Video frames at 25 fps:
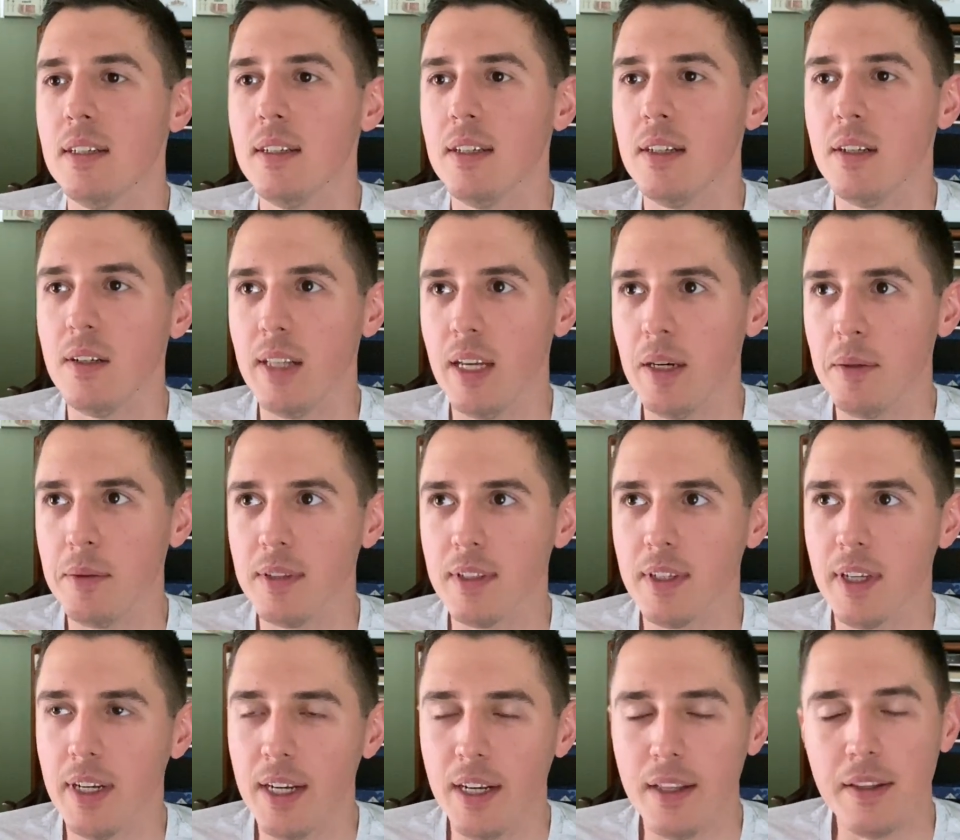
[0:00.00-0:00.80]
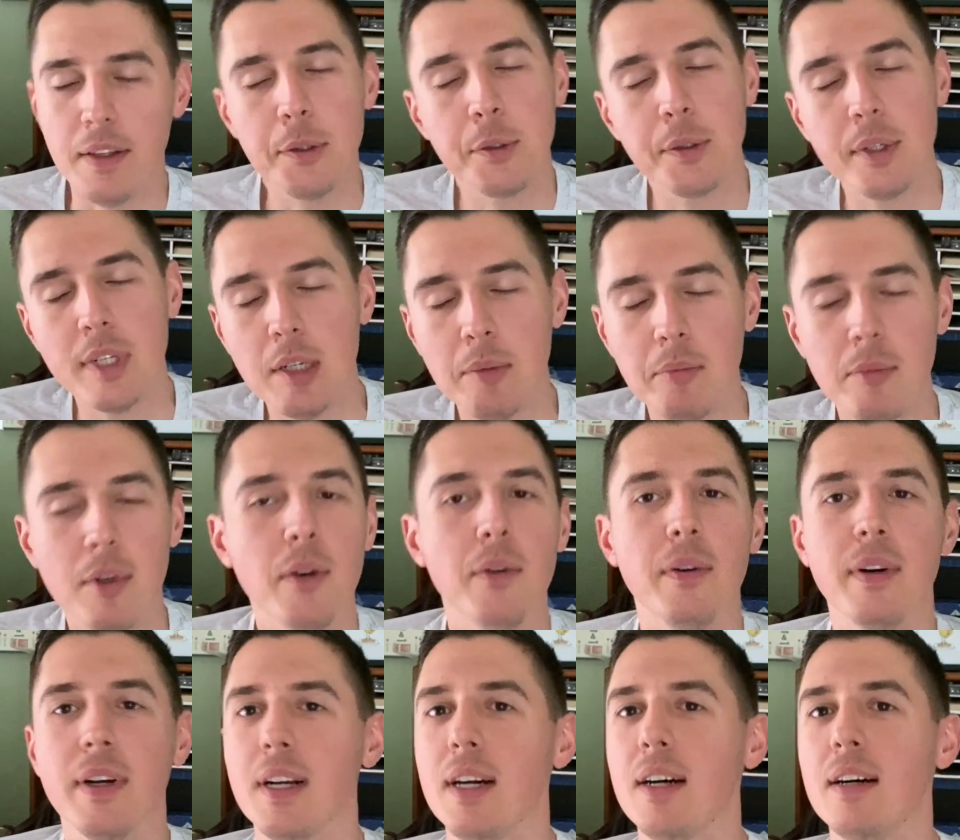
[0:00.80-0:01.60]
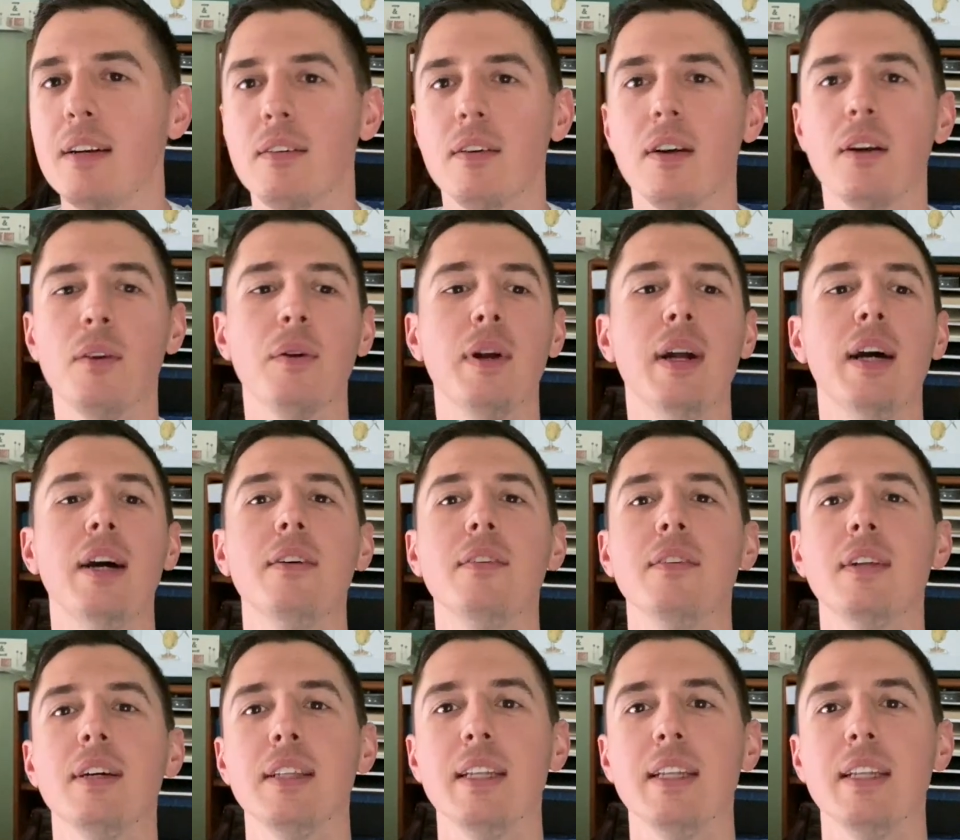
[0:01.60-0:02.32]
That was kind of the dream going on around